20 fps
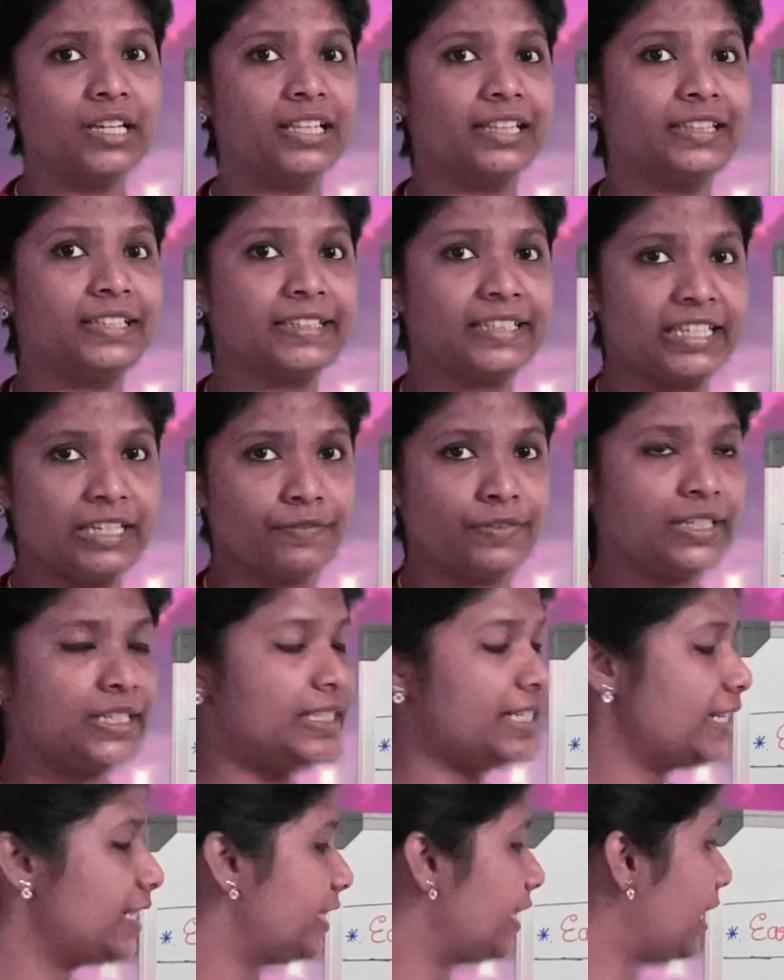The given
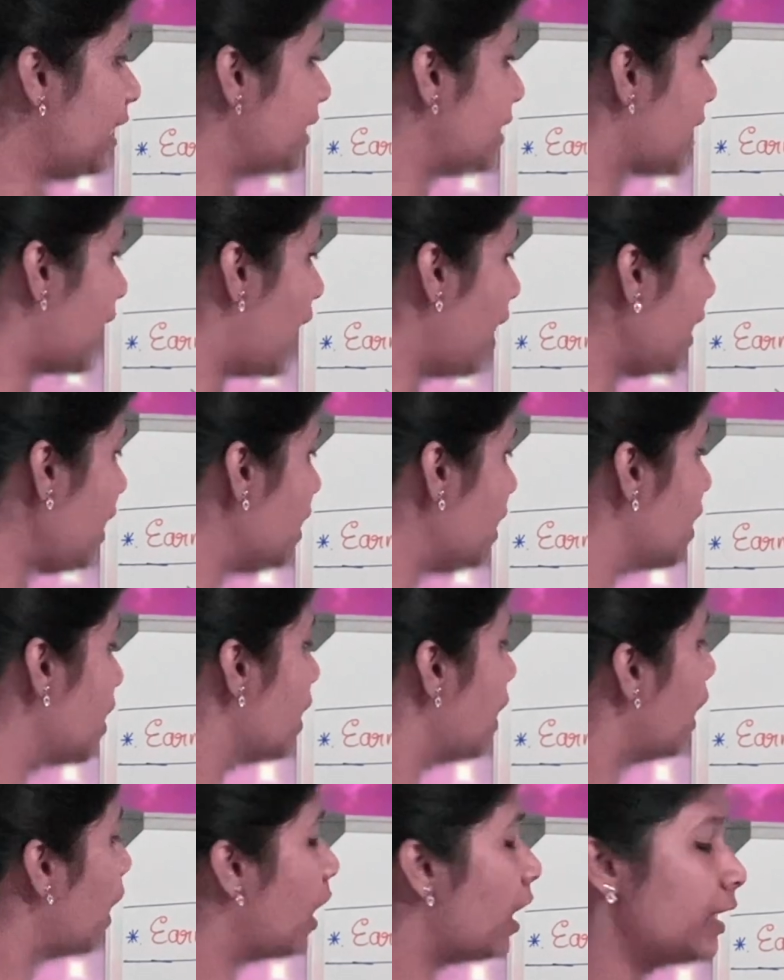details are
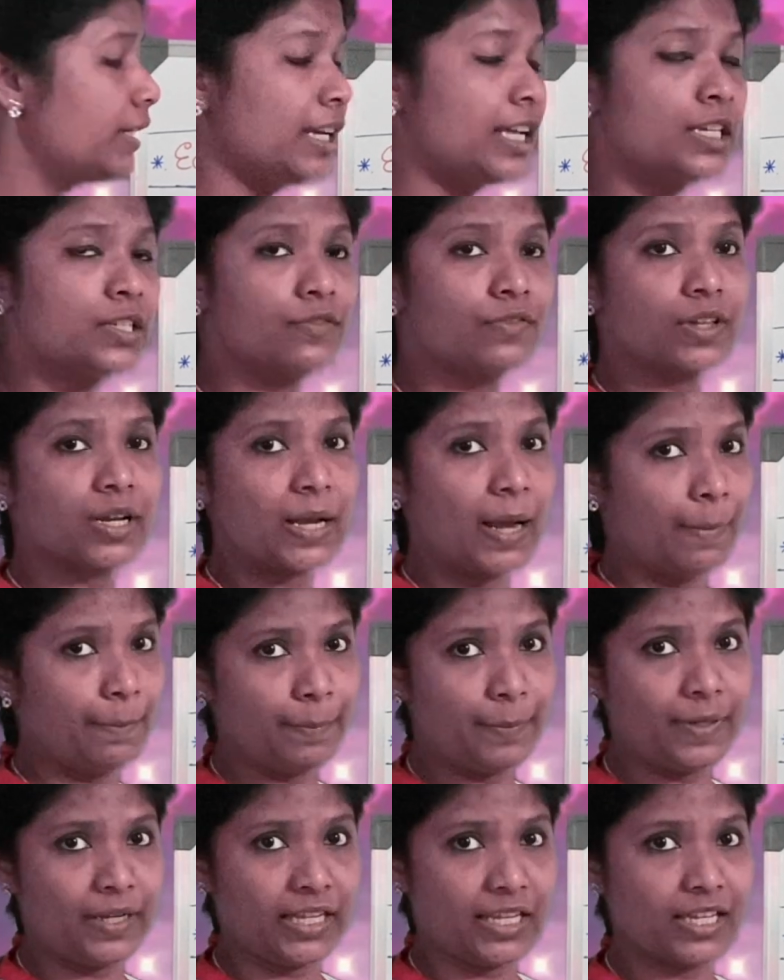earnings of the
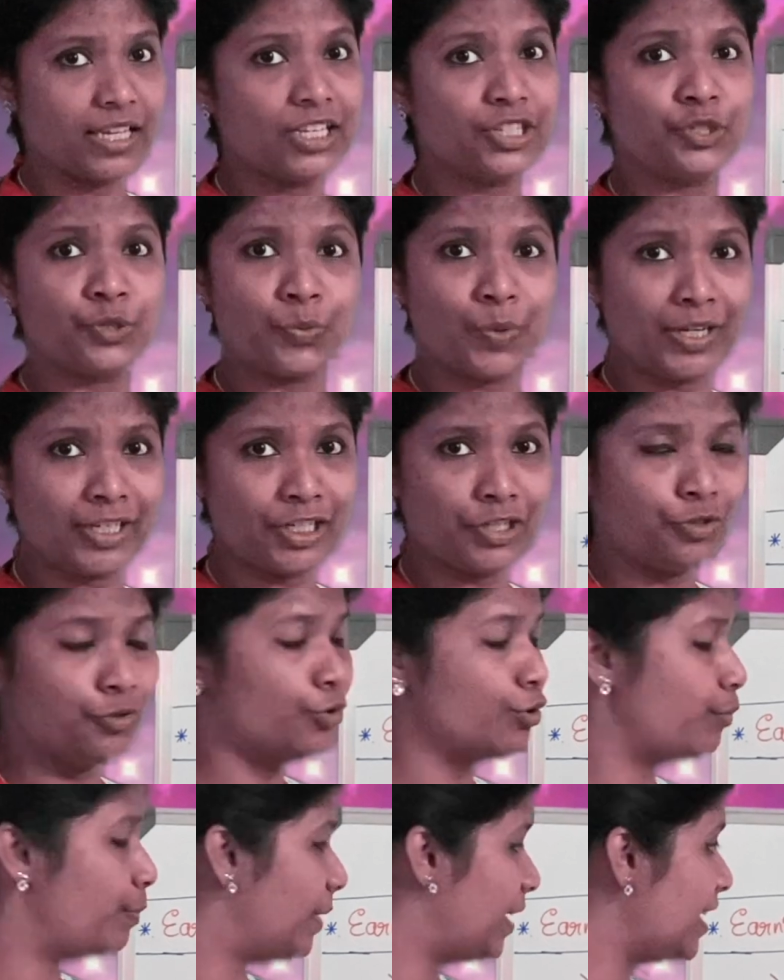company is 22
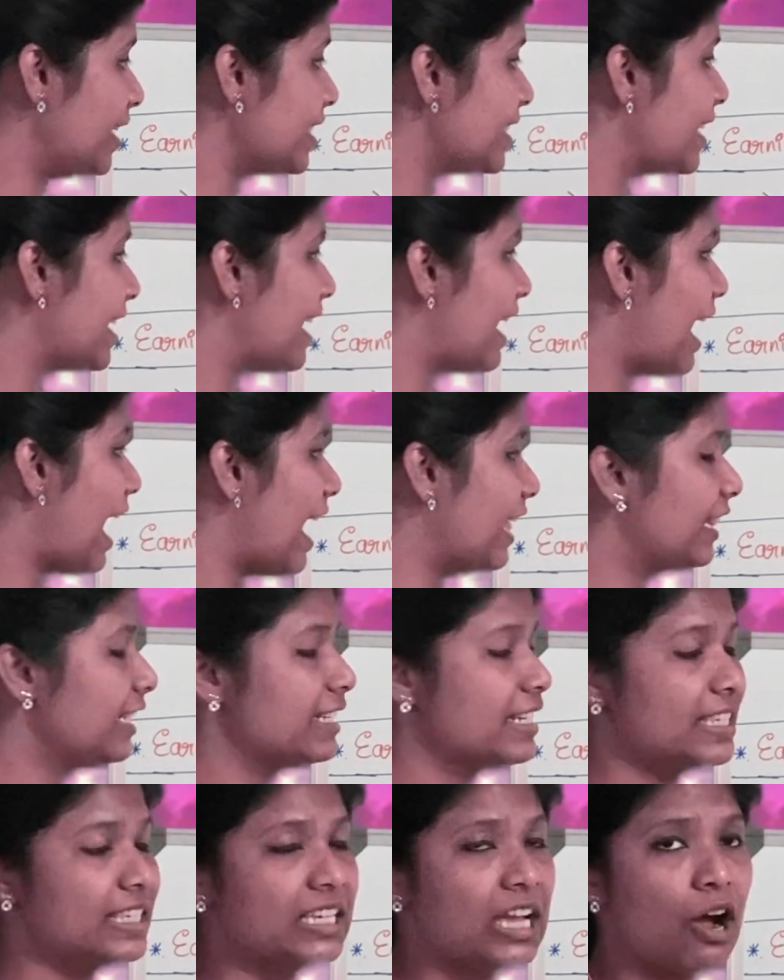rupees and the
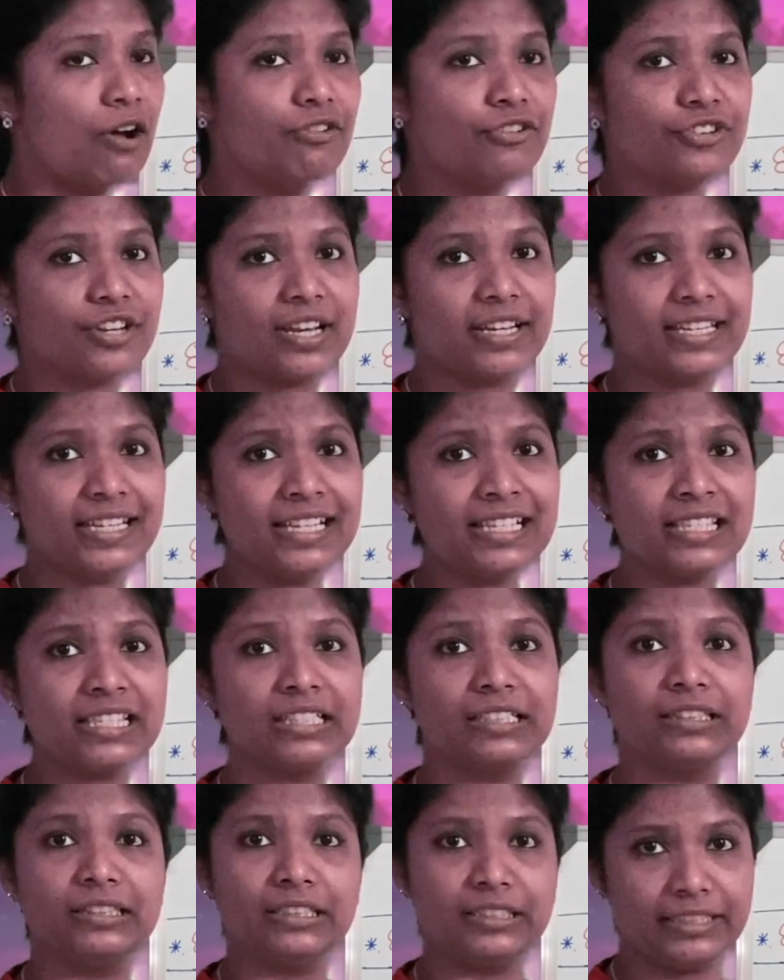discount rate is
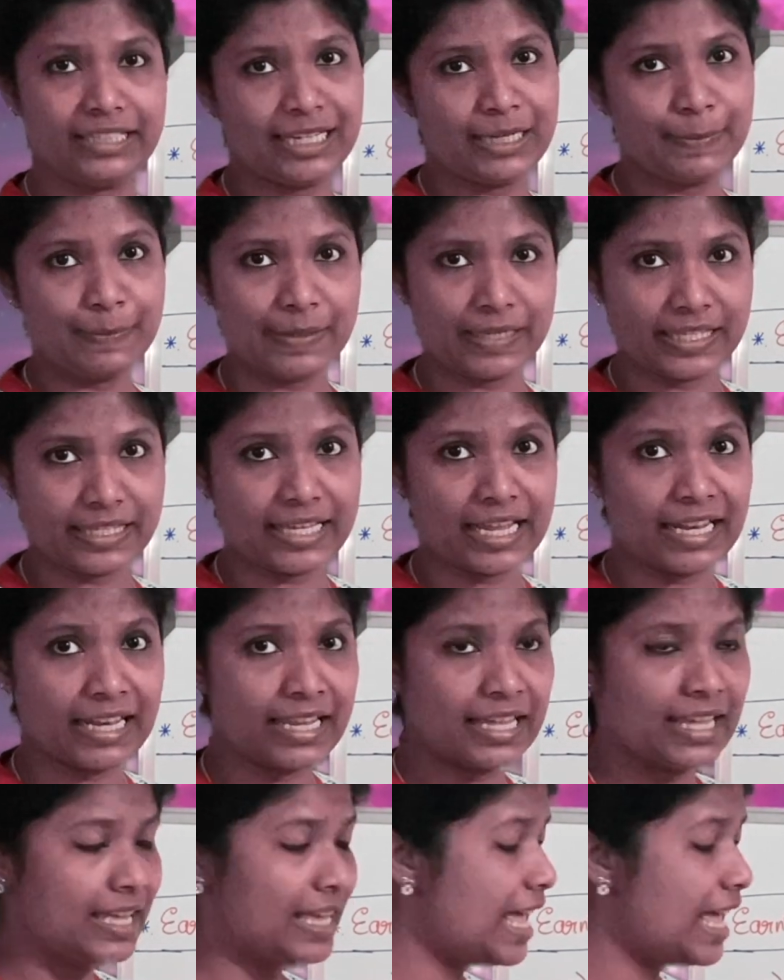13%.